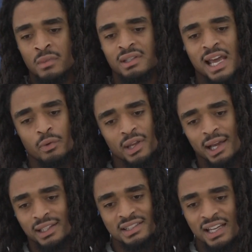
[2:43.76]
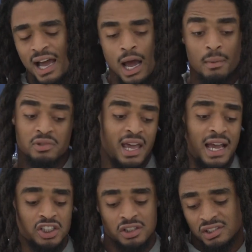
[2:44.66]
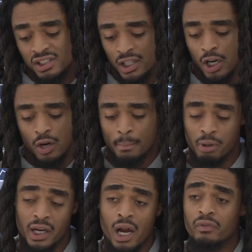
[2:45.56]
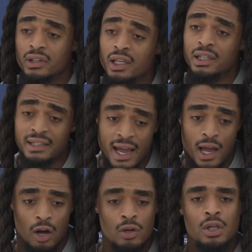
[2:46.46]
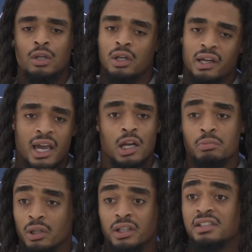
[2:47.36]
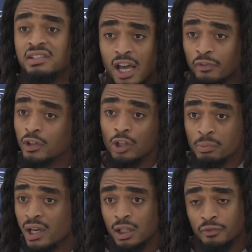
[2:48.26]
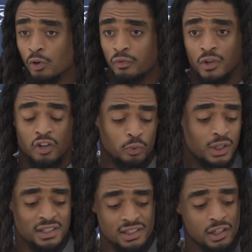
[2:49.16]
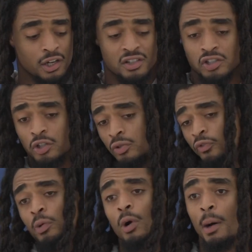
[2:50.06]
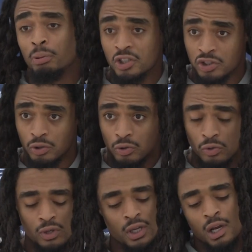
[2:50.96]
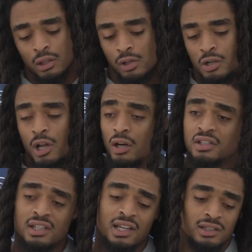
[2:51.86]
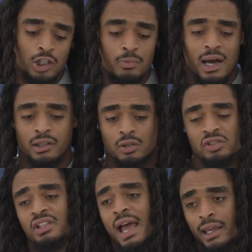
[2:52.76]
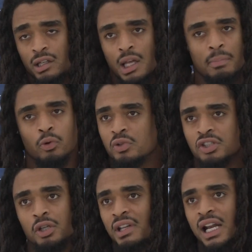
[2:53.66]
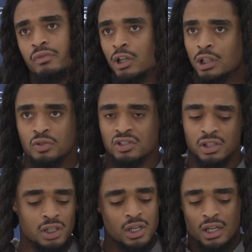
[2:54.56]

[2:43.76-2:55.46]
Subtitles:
now that we got this time to actually sit here and break everything down, accountability is definitely going to be at the forefront because we done sit here and took you through football preschool, learning all these things little by little, stacking it up, and we're still not even close to